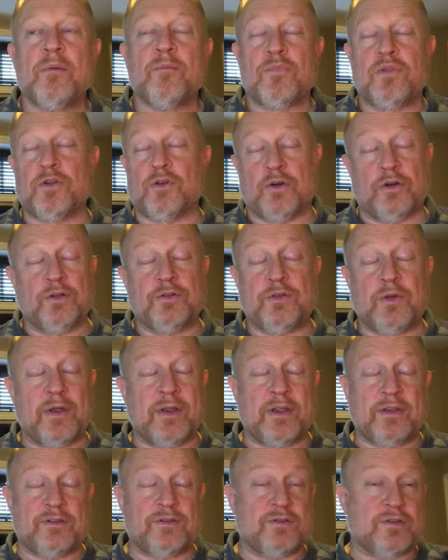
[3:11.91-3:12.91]
plural, so I
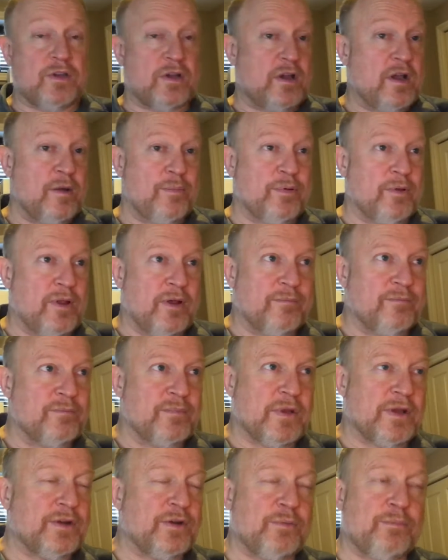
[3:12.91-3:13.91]
guess there's a couple of them,
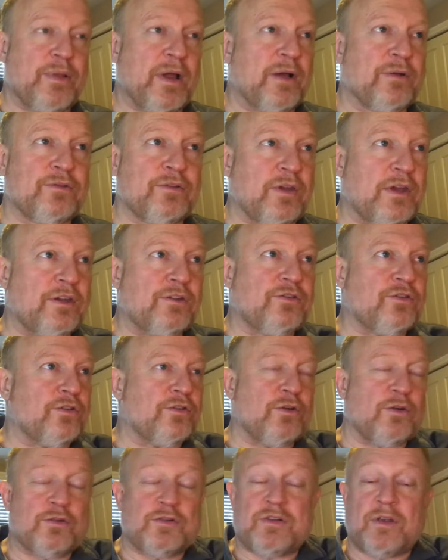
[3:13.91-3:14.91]
100 pounds each
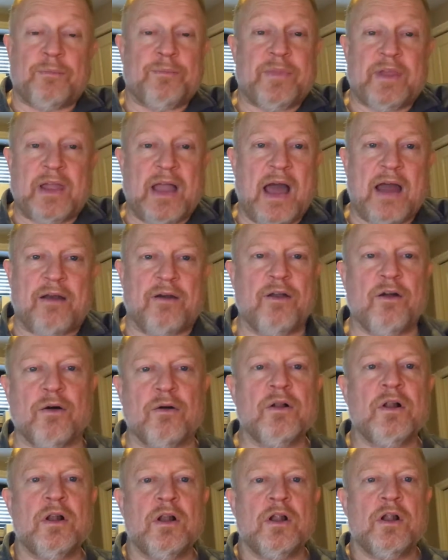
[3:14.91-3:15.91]
or, or something, I don't know,